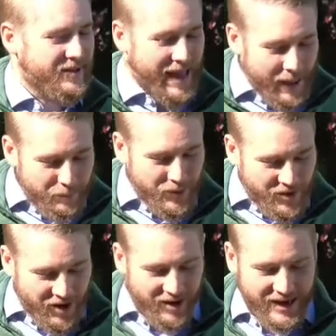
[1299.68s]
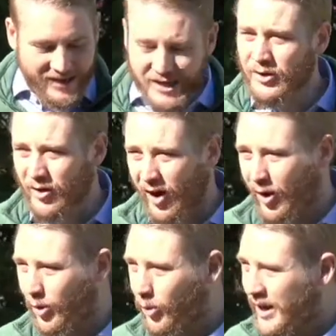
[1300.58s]
Emperor
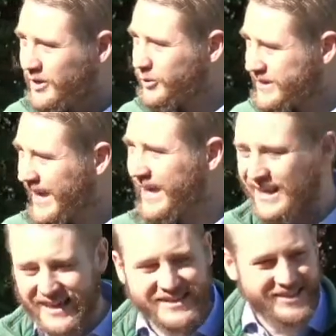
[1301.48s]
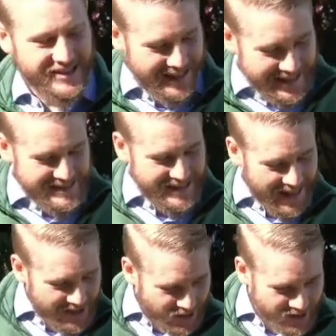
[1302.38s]
Nero. When you take its, his
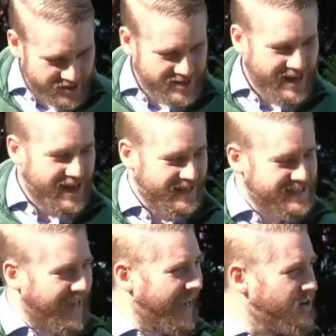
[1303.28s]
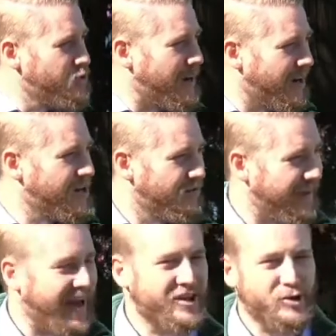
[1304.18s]
letters, assign numerical
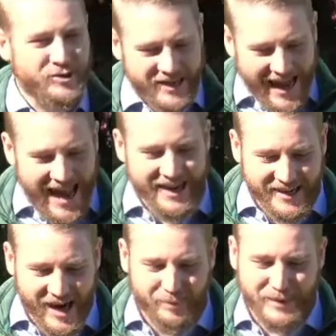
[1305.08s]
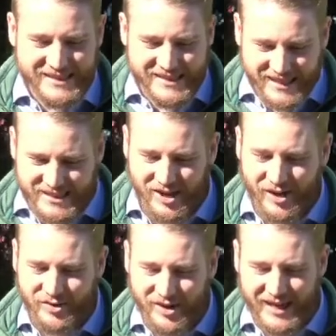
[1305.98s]
values, and add it up, it's
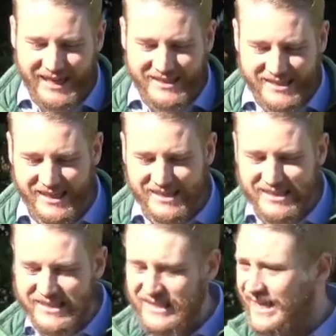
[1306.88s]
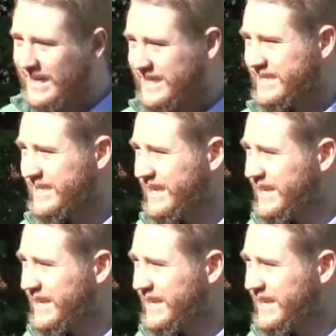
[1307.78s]
666.